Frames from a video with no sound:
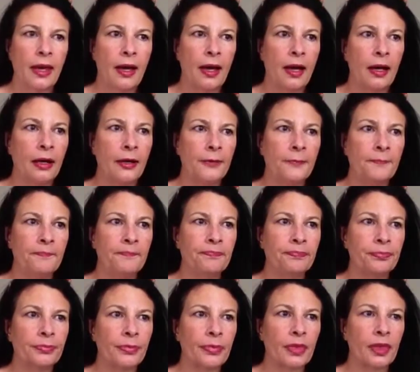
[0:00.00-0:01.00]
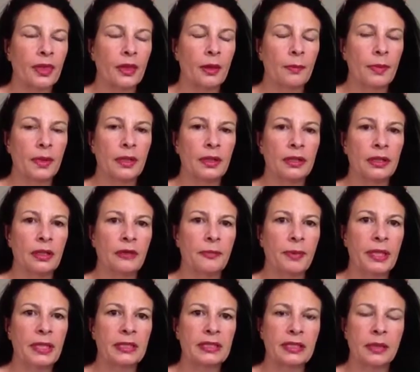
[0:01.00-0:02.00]
But I
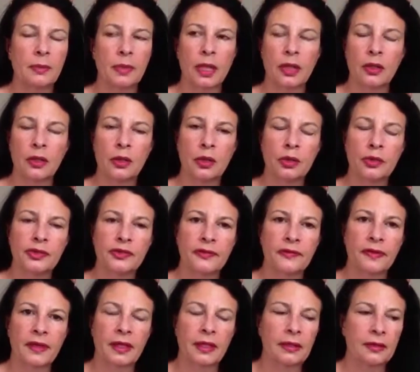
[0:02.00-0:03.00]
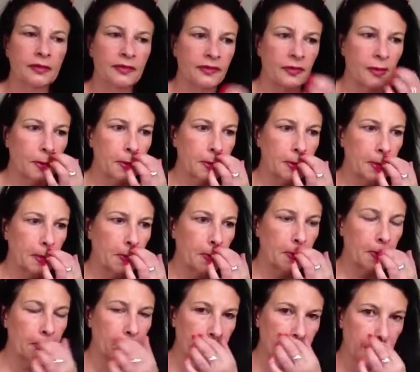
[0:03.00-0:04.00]
picked up loads of things. So I don't
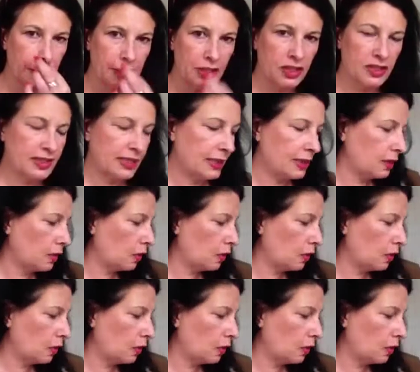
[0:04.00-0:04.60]
know, I'm going to just